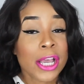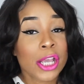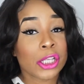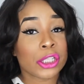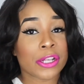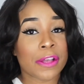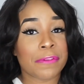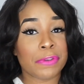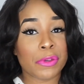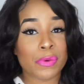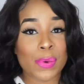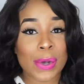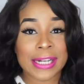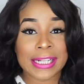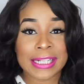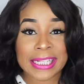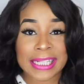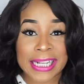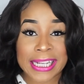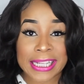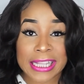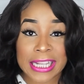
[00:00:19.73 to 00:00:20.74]
So if you want to
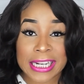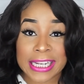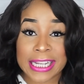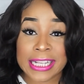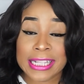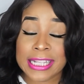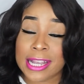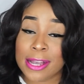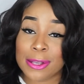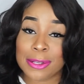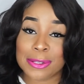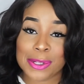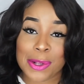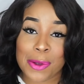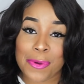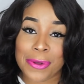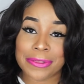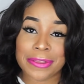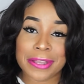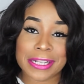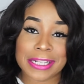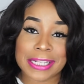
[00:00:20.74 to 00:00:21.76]
see the details
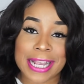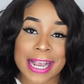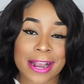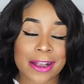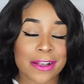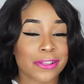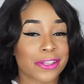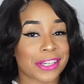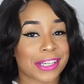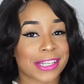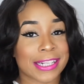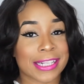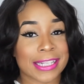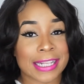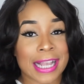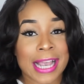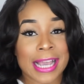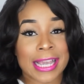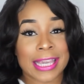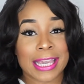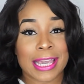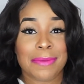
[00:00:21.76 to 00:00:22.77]
on this hair, just
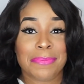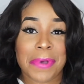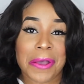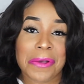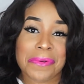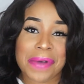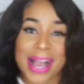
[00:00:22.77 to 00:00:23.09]
keep on